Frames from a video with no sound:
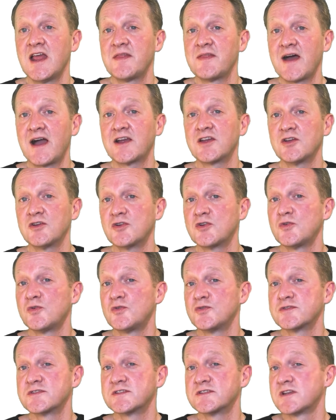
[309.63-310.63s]
that can
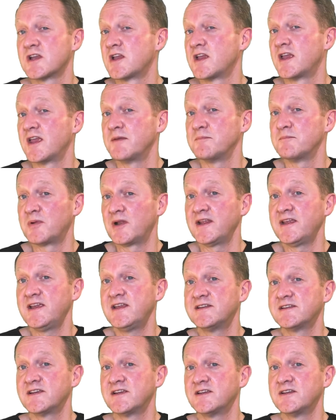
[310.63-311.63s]
cause
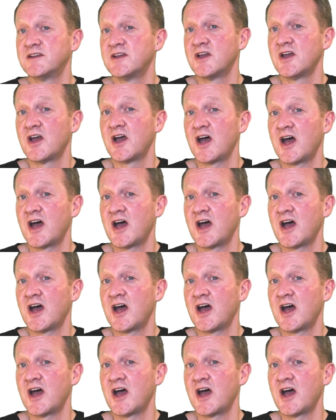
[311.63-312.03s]
bleeding